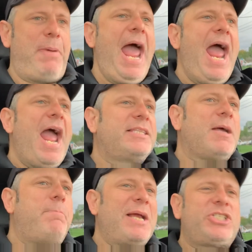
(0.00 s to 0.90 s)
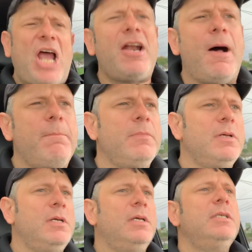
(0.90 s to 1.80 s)
bag, the bag. Shut up.
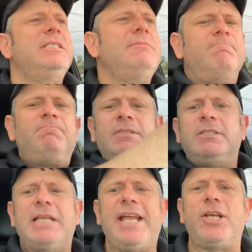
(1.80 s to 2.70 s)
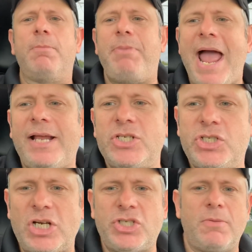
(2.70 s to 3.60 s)
Take your bag and
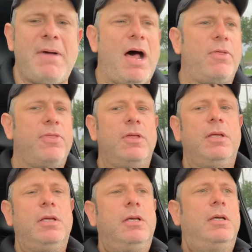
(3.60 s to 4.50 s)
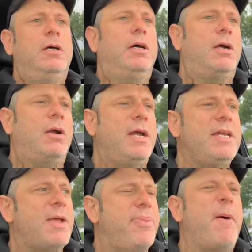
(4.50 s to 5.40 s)
shut your mouth. All
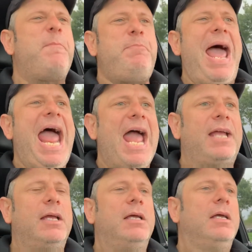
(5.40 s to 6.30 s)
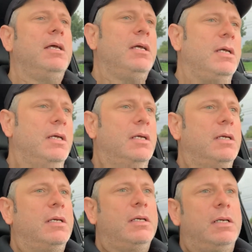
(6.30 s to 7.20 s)
right? Yeah, the bag.
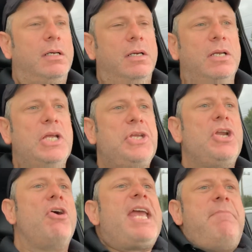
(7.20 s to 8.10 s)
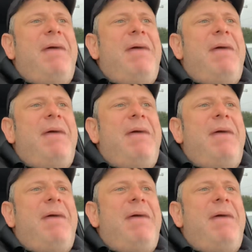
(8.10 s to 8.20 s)
You don't get